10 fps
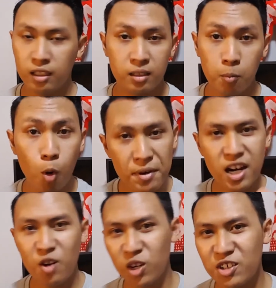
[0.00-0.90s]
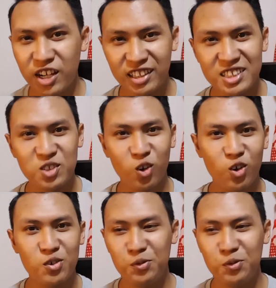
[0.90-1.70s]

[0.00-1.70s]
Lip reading: Like, the moment Hougang United scored,